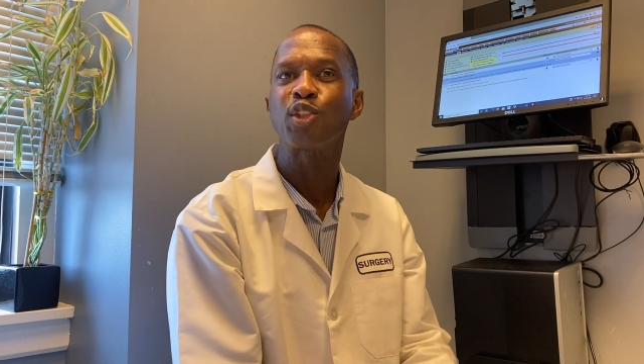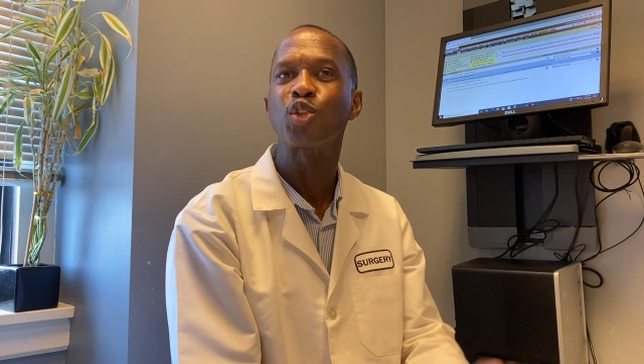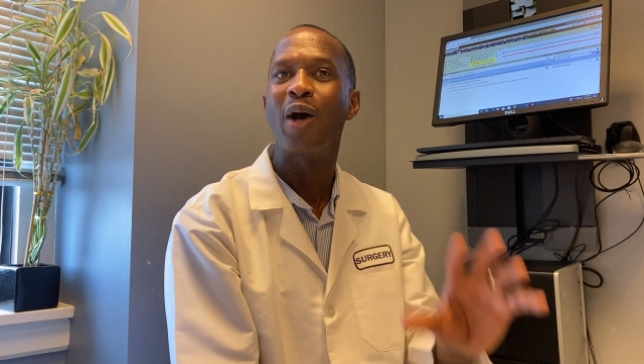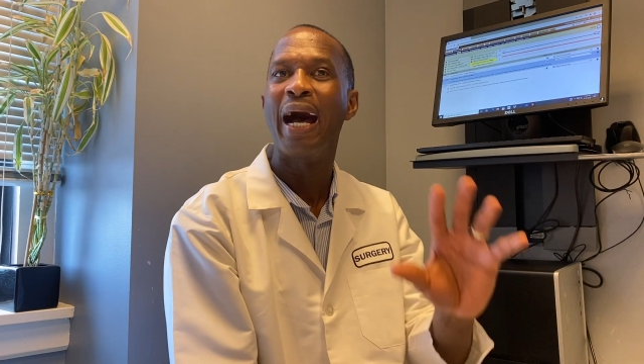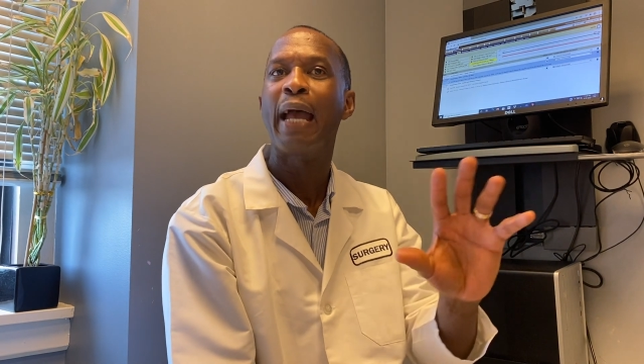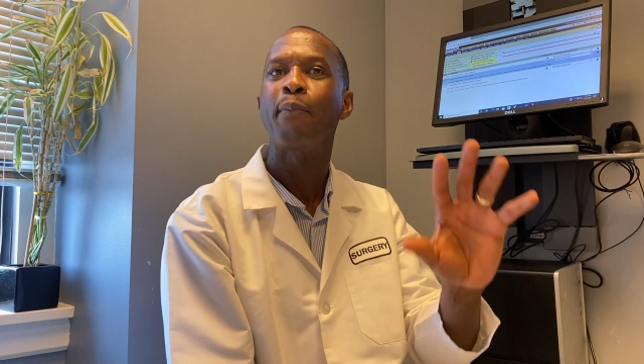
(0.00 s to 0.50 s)

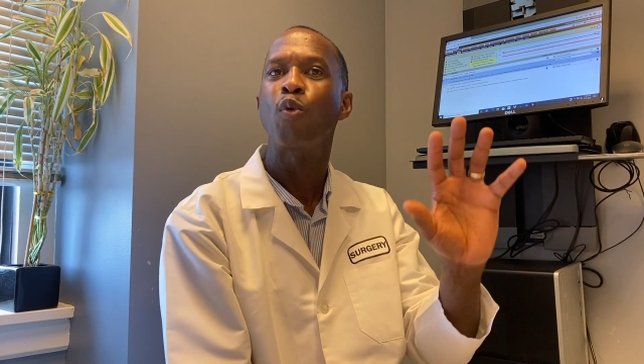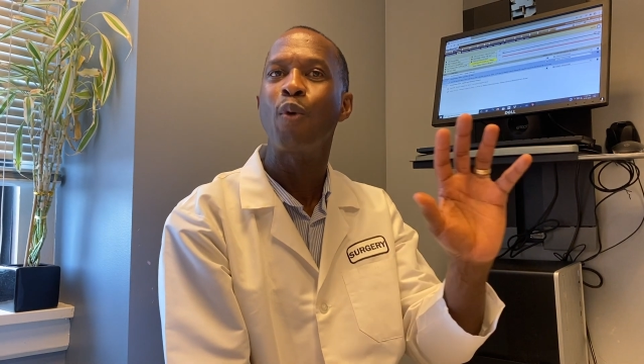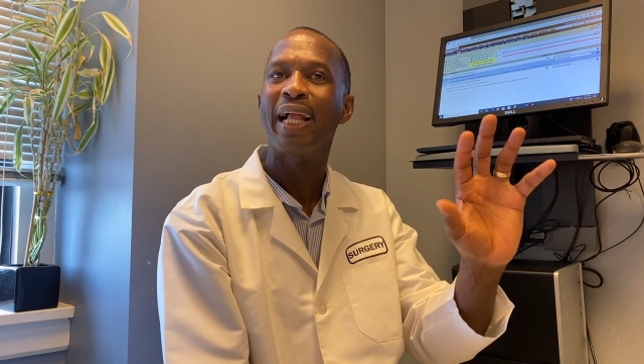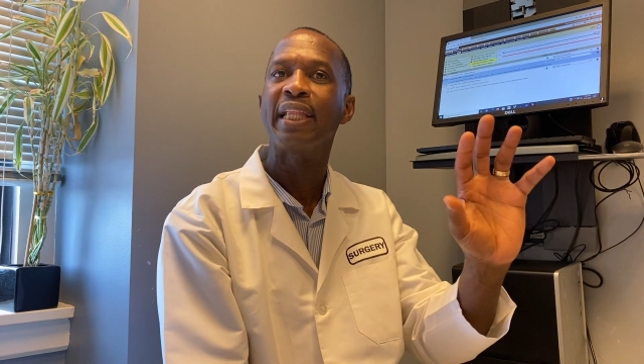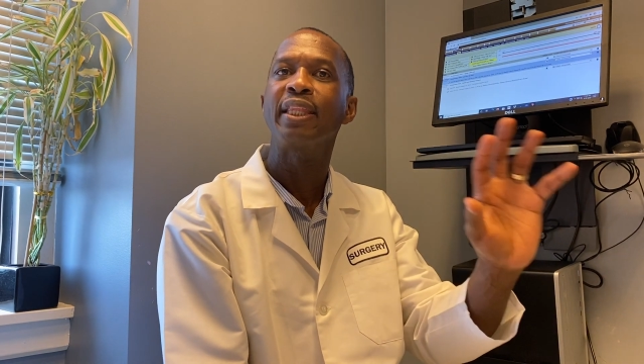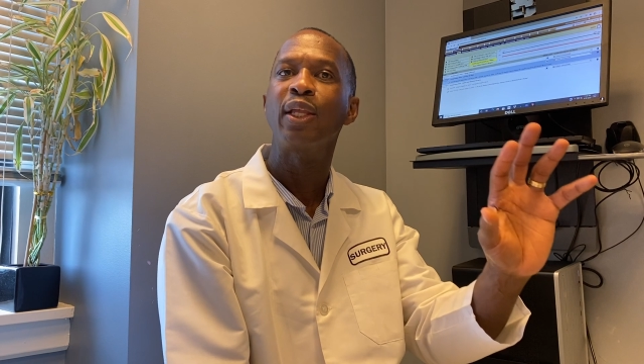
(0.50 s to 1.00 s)
So I'm
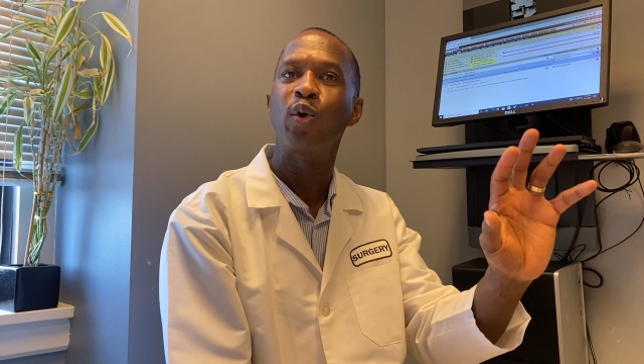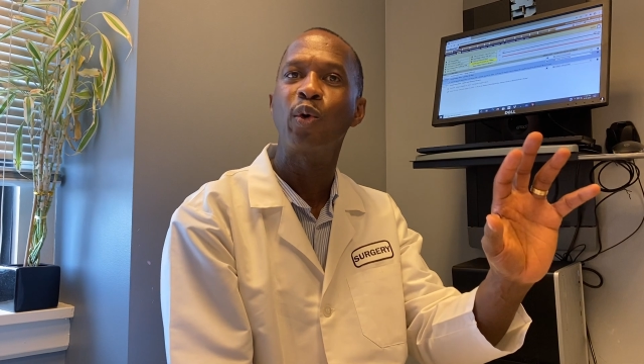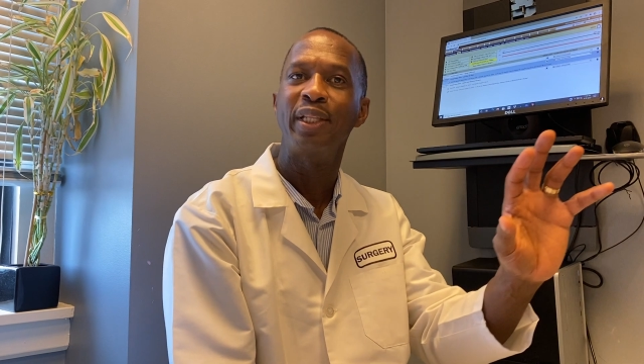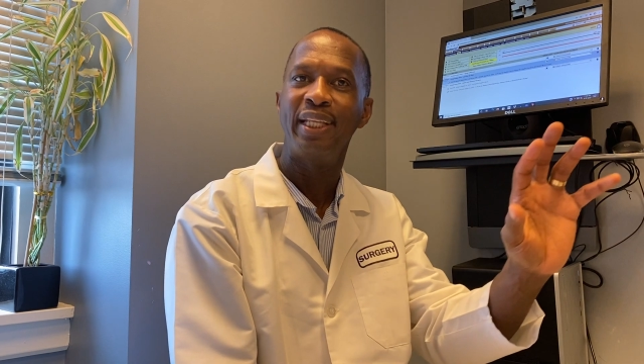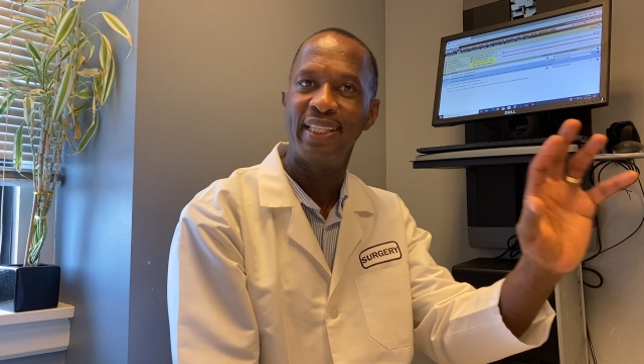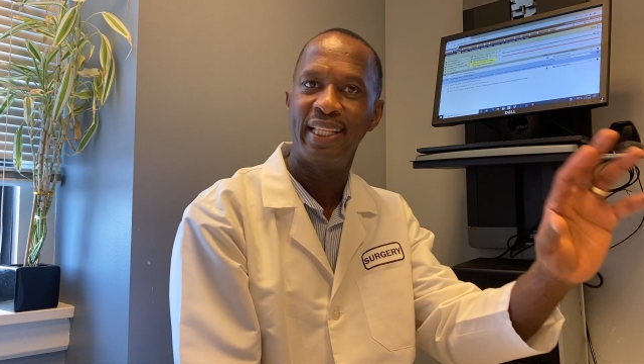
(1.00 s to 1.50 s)
well
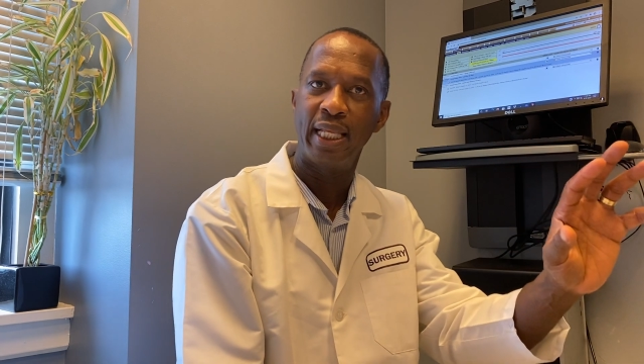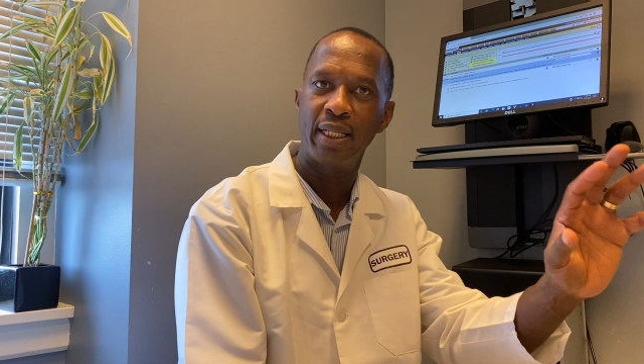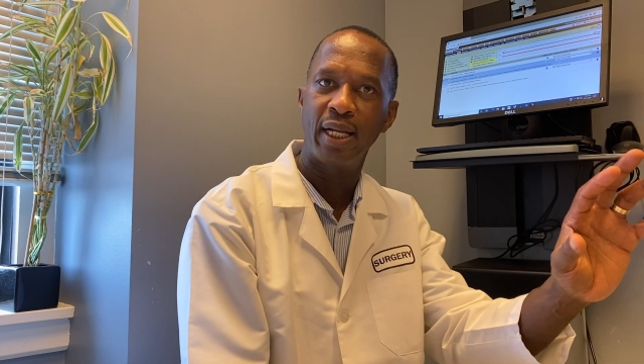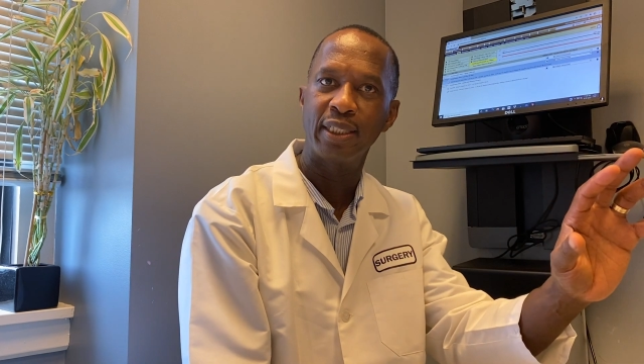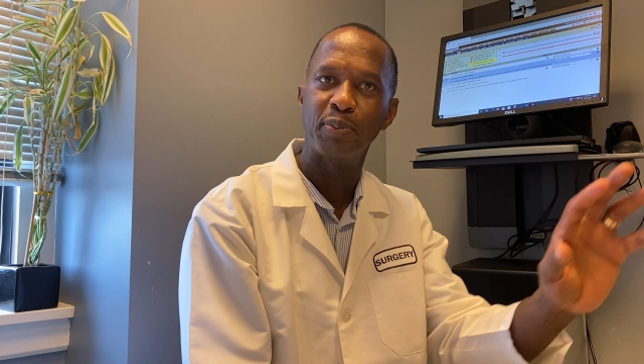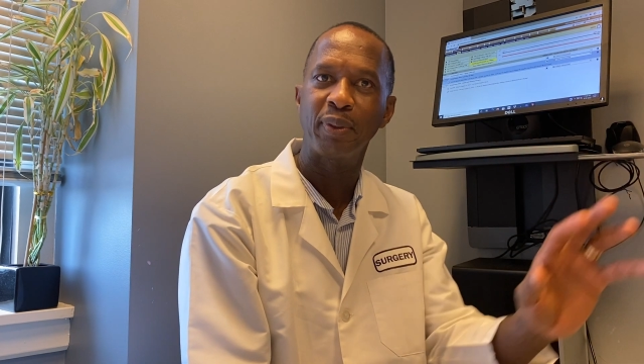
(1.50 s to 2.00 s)
known in that
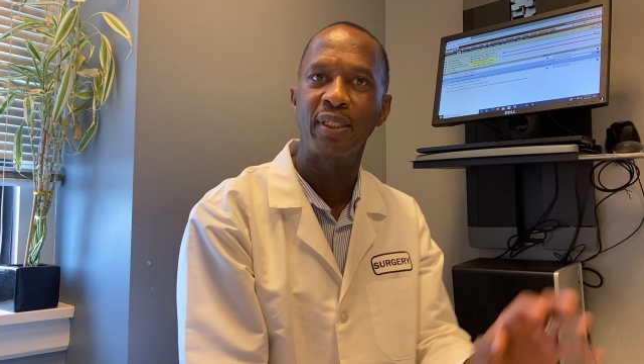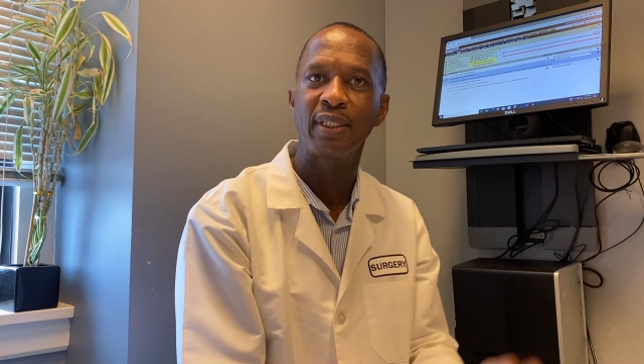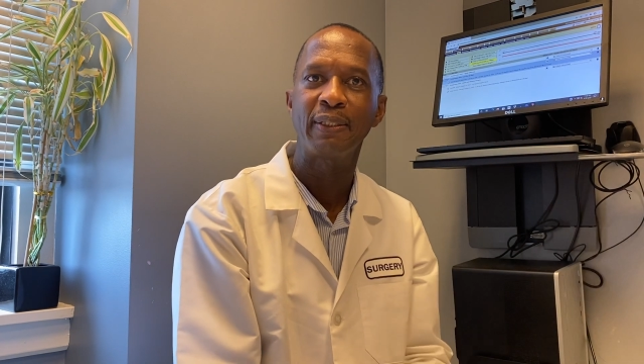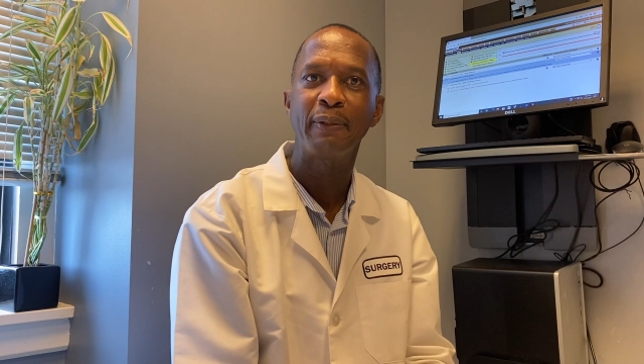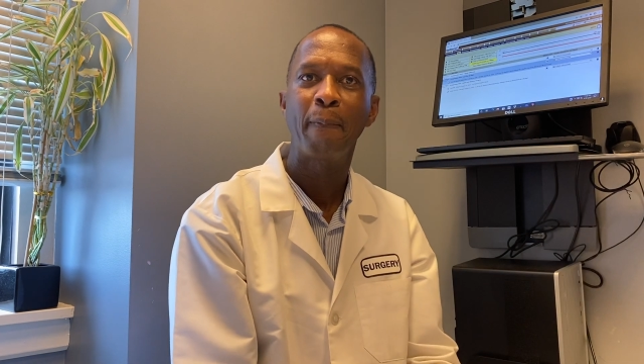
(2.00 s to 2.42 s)
hospital.